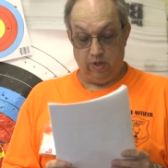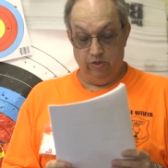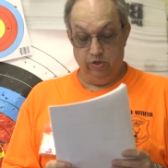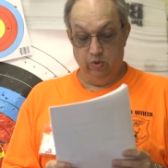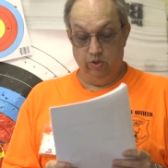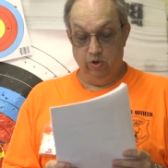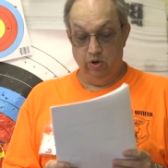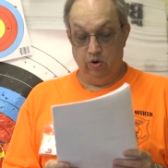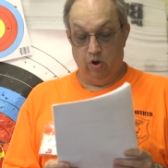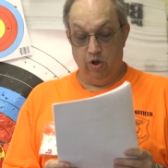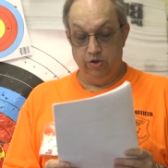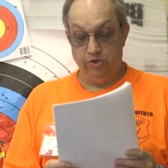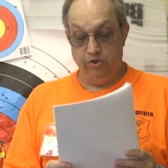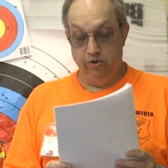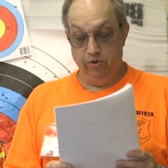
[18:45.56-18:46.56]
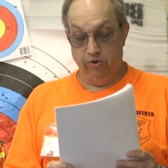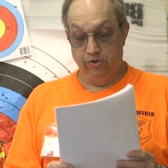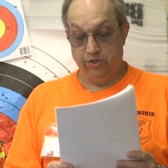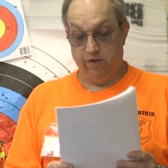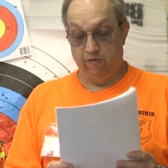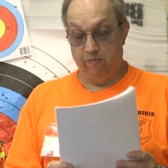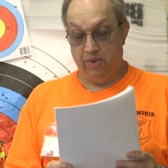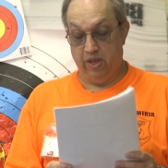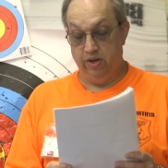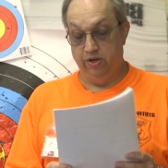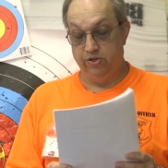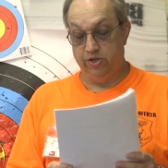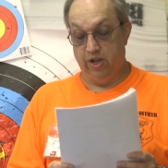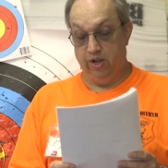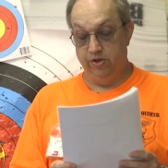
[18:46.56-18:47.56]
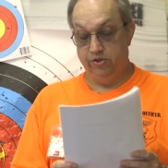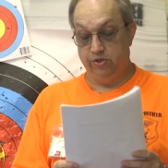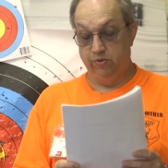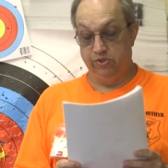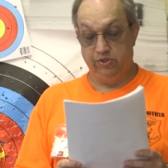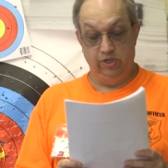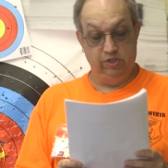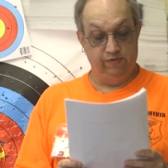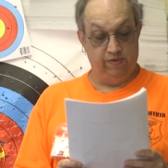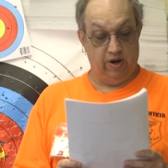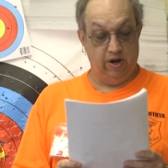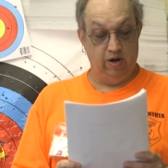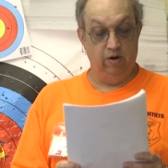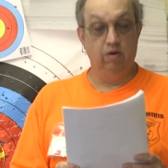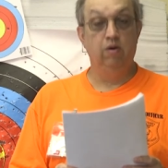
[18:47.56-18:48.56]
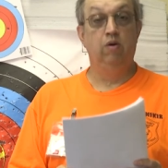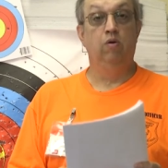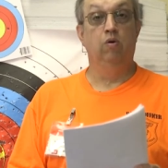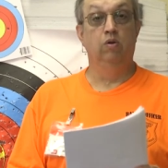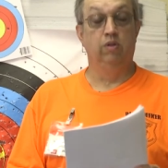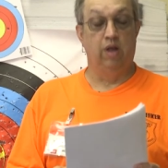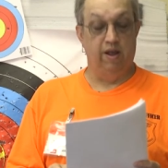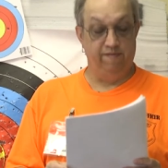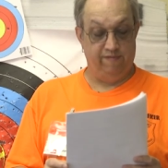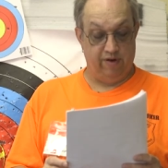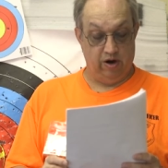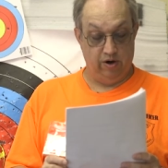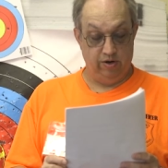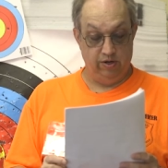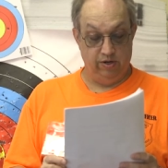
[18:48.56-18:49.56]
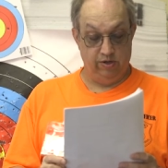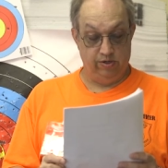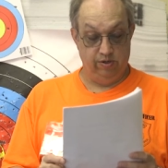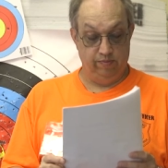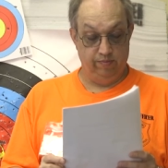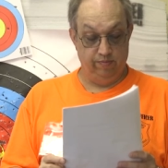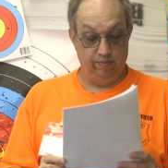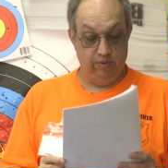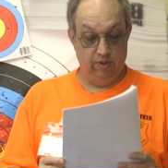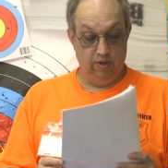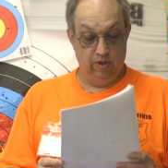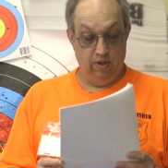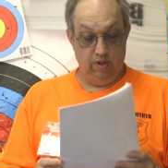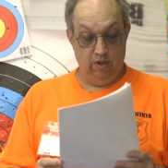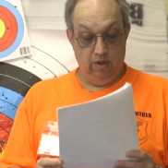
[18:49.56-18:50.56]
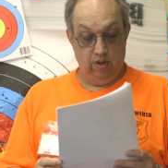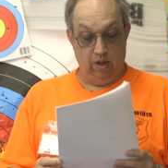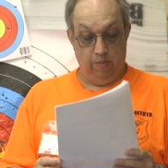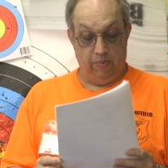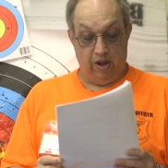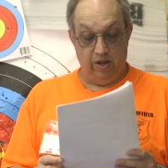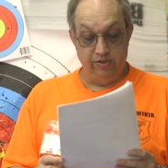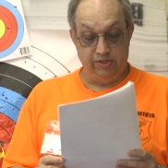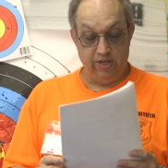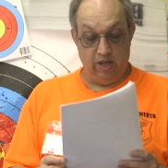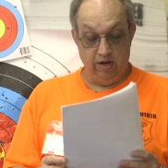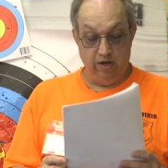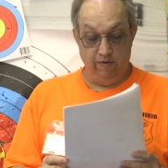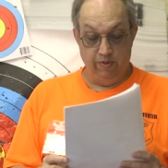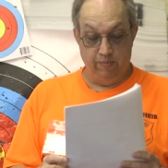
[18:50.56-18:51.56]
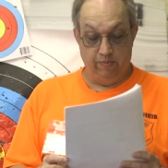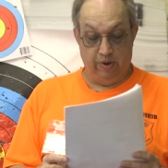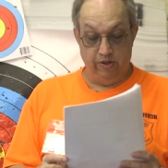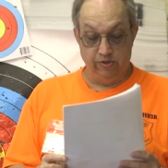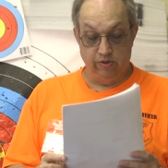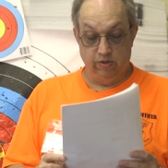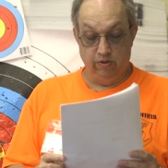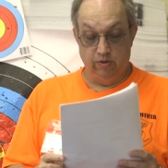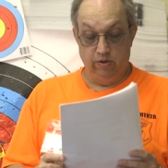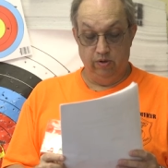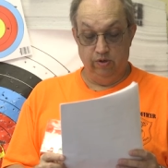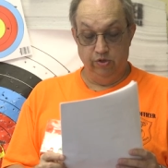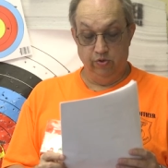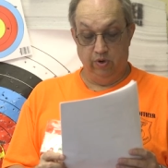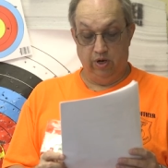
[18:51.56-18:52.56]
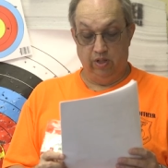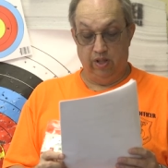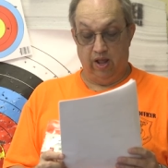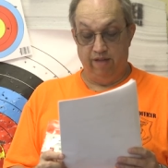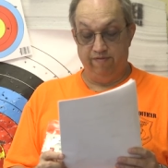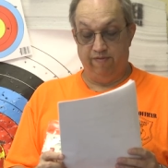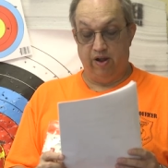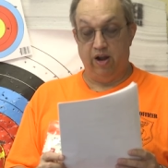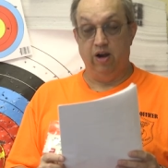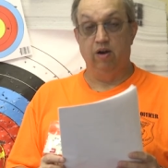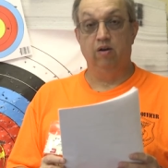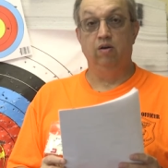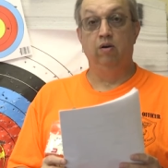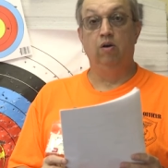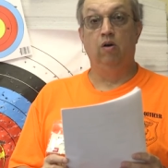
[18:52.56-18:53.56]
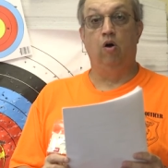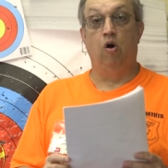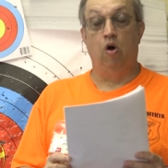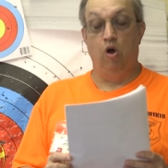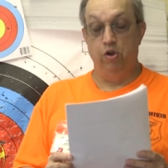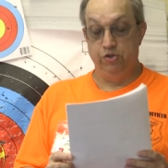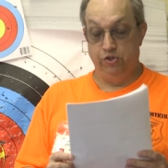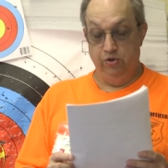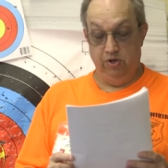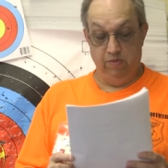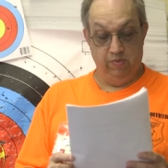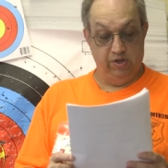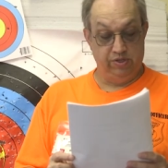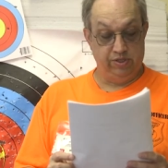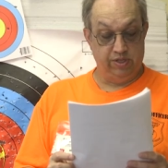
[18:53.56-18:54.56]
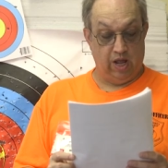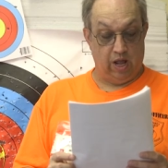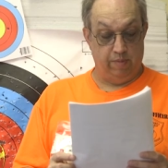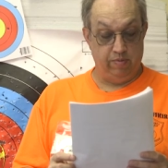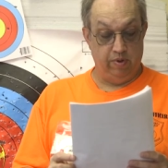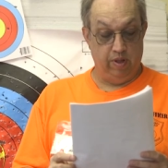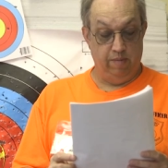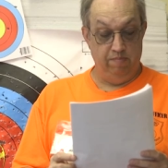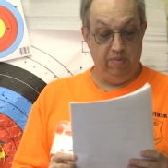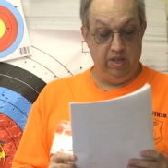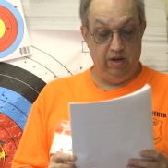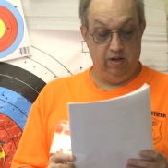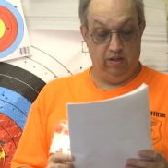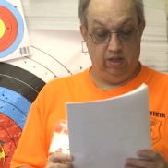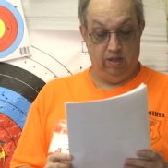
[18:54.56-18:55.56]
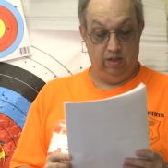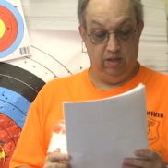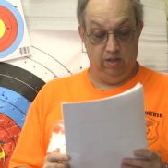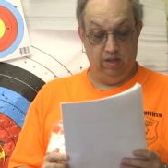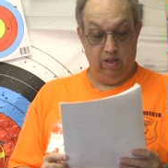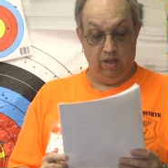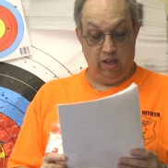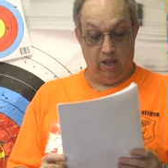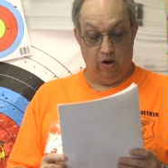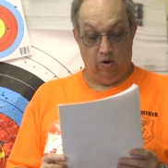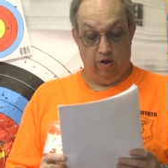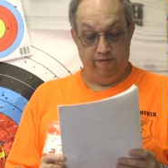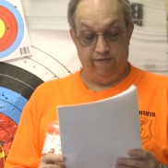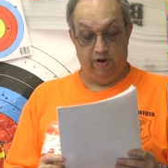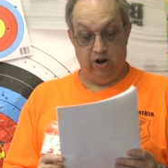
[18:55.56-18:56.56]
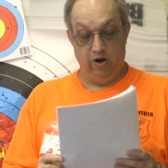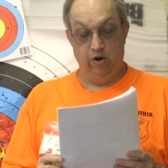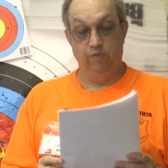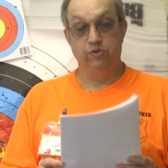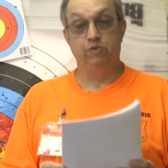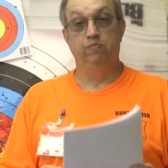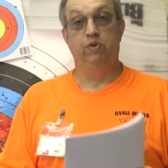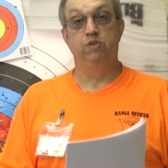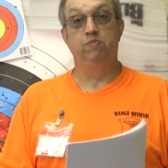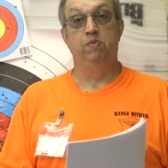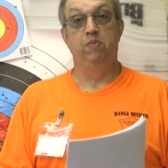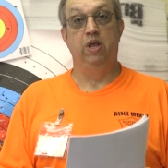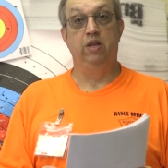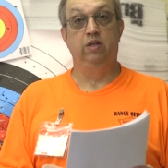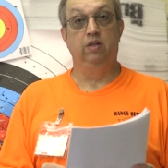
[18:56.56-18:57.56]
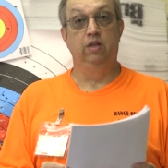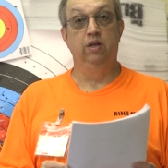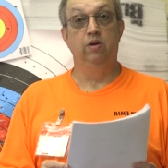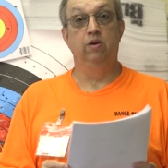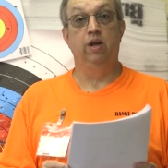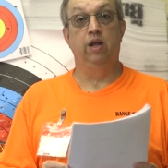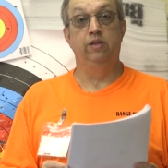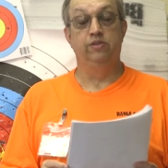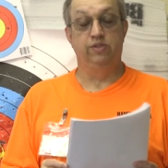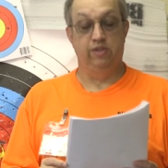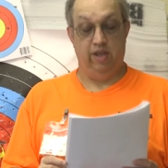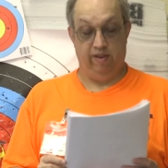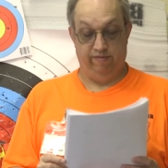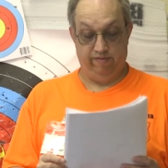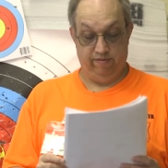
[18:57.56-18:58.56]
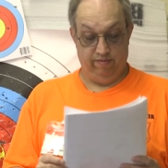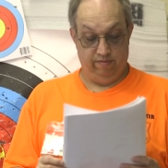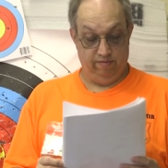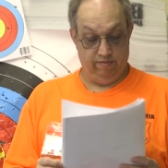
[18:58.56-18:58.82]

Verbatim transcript: to alert all shooters of a pending change to a ceasefire or live fire condition. Upon sounding of the buzzer during a live fire, all shooting must stop immediately and all firearms must be made clear and safe.